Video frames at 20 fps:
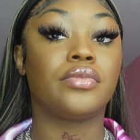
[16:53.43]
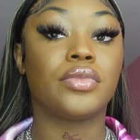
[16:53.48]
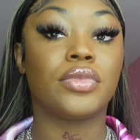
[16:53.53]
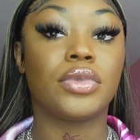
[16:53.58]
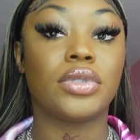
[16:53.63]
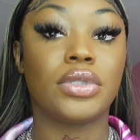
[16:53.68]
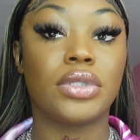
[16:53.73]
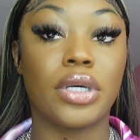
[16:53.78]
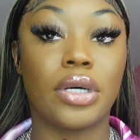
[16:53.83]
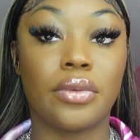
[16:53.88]

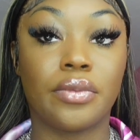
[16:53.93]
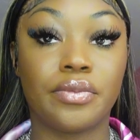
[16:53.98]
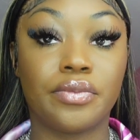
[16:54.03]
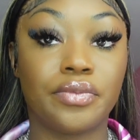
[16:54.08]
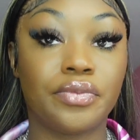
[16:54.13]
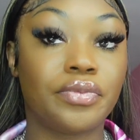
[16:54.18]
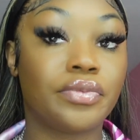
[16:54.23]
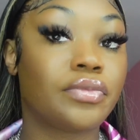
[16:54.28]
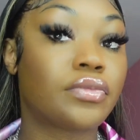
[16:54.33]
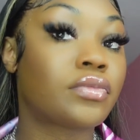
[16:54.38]
So
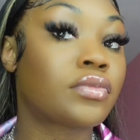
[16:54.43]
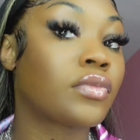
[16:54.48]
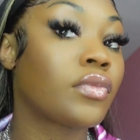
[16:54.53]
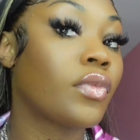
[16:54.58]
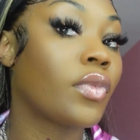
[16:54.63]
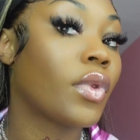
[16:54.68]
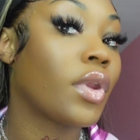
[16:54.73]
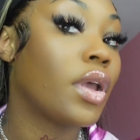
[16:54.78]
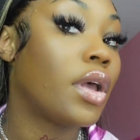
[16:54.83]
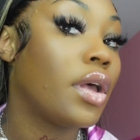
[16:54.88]

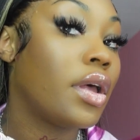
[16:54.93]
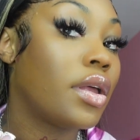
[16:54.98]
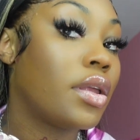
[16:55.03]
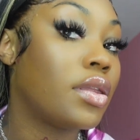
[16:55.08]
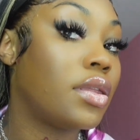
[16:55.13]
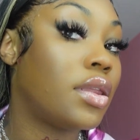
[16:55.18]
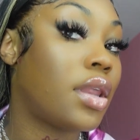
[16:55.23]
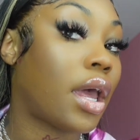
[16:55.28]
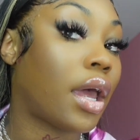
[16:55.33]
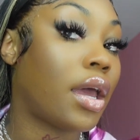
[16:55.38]

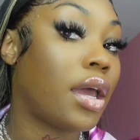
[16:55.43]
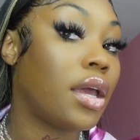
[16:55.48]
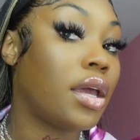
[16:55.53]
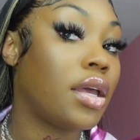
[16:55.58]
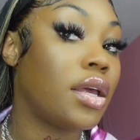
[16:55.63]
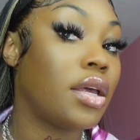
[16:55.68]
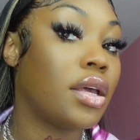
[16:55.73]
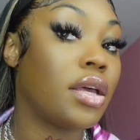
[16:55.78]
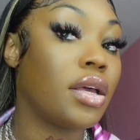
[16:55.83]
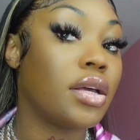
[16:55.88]
that
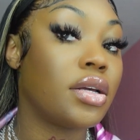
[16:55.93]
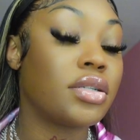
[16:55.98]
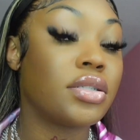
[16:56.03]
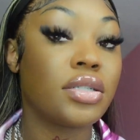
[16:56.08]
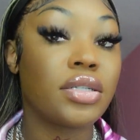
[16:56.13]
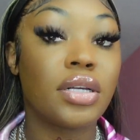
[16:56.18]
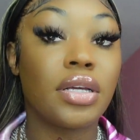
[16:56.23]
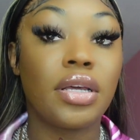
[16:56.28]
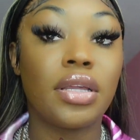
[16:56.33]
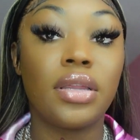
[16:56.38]

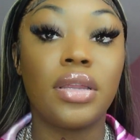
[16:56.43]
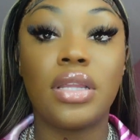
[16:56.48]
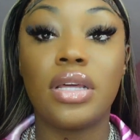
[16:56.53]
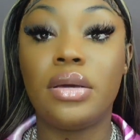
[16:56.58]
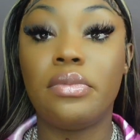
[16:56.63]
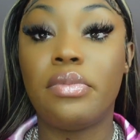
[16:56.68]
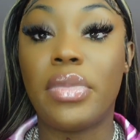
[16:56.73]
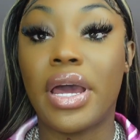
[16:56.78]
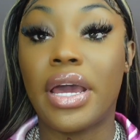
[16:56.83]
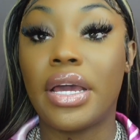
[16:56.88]
is
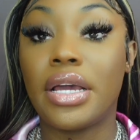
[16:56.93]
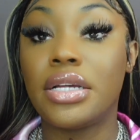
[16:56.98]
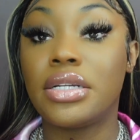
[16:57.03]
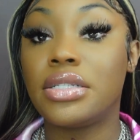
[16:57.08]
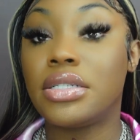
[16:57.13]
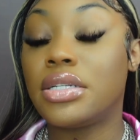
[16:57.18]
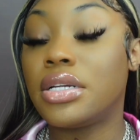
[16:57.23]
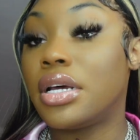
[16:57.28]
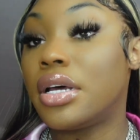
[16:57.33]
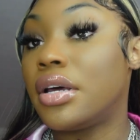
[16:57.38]
the
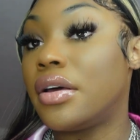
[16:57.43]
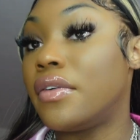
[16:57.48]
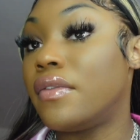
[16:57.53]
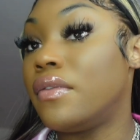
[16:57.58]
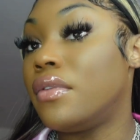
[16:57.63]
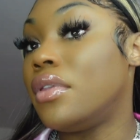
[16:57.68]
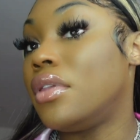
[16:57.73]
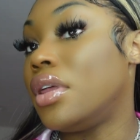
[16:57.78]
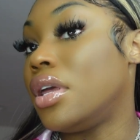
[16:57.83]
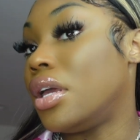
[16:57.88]
base
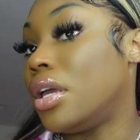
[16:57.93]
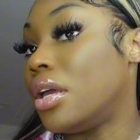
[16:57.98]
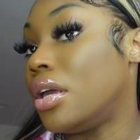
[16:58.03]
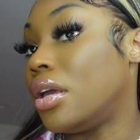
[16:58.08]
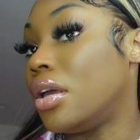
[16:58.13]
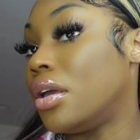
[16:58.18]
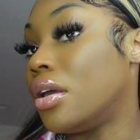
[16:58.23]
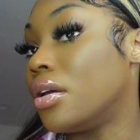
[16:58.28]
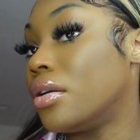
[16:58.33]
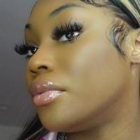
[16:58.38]
of
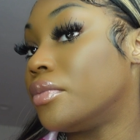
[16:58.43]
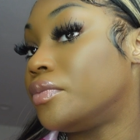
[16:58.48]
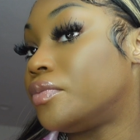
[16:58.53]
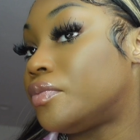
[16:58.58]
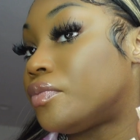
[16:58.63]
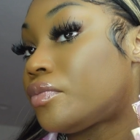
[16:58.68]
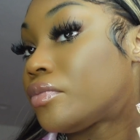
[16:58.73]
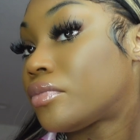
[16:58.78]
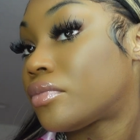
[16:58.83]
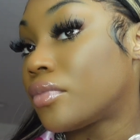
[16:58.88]
the
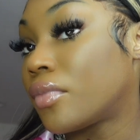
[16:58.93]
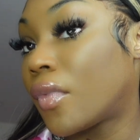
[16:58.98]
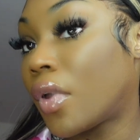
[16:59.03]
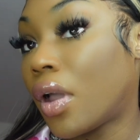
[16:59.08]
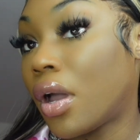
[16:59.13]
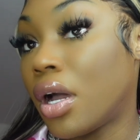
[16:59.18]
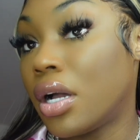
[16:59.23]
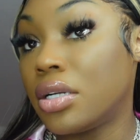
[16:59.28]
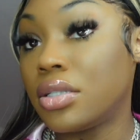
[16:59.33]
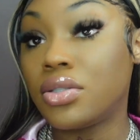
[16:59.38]

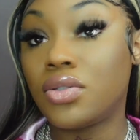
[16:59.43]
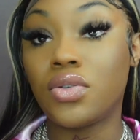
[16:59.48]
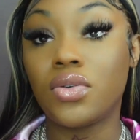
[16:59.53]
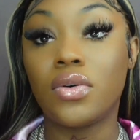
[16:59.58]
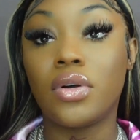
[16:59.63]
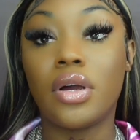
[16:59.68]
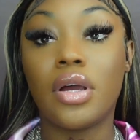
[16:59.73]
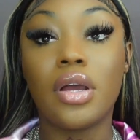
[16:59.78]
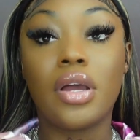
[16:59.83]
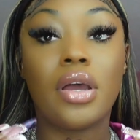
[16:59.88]

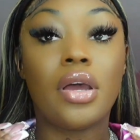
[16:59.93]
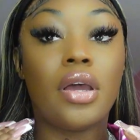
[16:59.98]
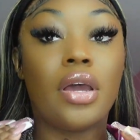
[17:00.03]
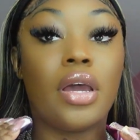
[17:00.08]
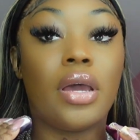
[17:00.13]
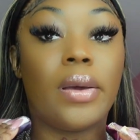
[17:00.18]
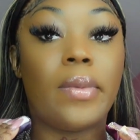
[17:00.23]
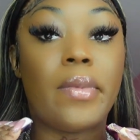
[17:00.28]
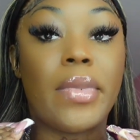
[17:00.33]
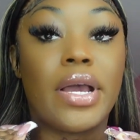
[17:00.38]
contour.
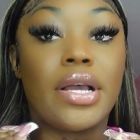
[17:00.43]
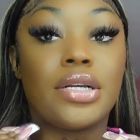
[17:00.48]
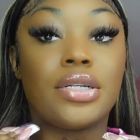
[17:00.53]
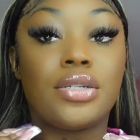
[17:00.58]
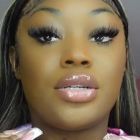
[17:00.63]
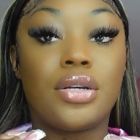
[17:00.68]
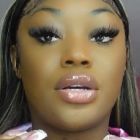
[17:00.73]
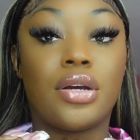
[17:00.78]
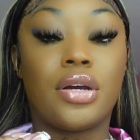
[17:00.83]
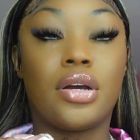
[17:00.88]
It
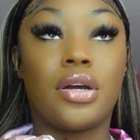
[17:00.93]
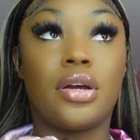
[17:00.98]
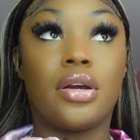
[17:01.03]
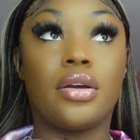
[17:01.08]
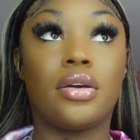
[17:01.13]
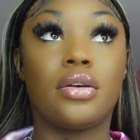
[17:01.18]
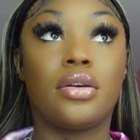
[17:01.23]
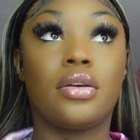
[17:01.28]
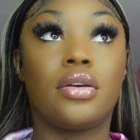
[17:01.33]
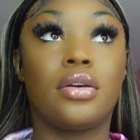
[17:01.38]
makes
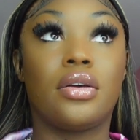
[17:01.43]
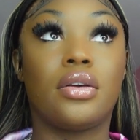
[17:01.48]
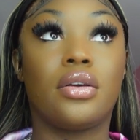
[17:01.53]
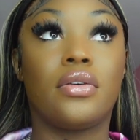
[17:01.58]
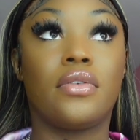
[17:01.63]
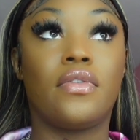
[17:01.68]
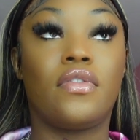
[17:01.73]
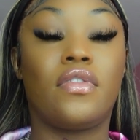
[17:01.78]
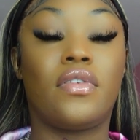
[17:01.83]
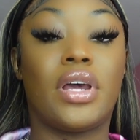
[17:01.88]
your
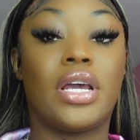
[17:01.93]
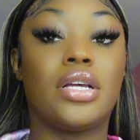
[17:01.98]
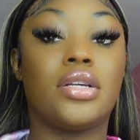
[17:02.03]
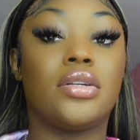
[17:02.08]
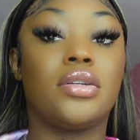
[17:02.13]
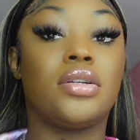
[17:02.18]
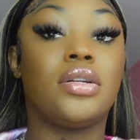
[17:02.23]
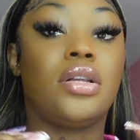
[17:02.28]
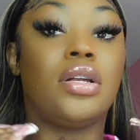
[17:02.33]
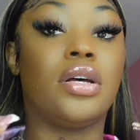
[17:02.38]

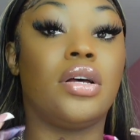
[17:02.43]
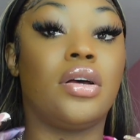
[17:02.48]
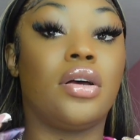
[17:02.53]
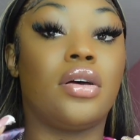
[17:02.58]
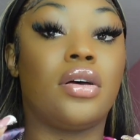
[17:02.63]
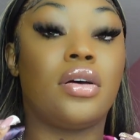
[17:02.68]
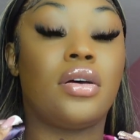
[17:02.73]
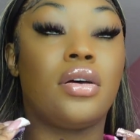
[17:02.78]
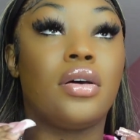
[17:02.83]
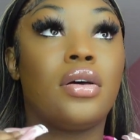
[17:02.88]
face
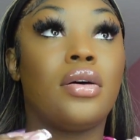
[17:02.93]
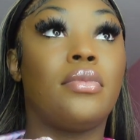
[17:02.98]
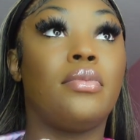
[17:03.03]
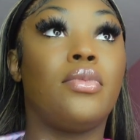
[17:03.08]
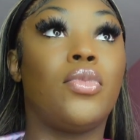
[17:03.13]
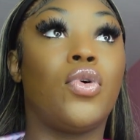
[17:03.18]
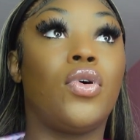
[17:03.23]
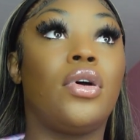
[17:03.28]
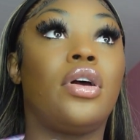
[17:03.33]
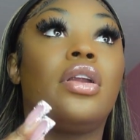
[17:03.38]
look
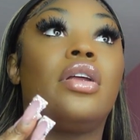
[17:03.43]
more